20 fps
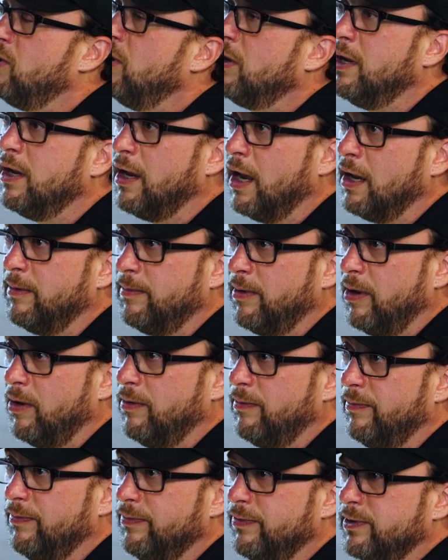cooking on the
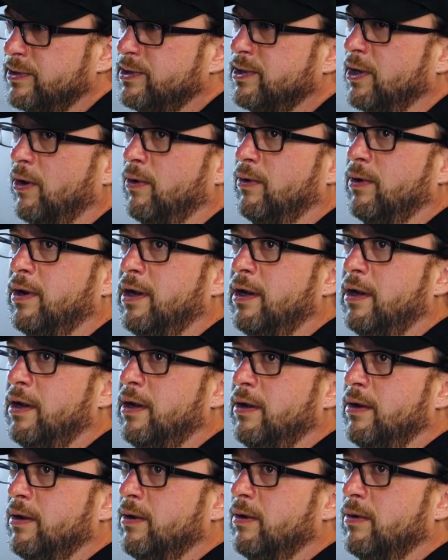boat. So
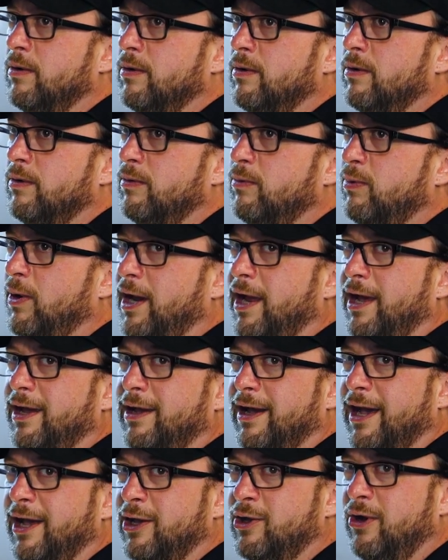when
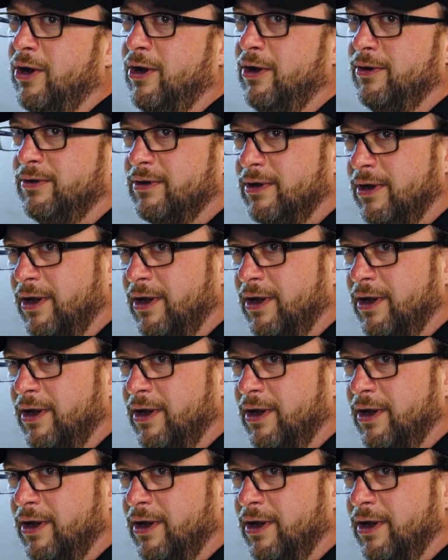I called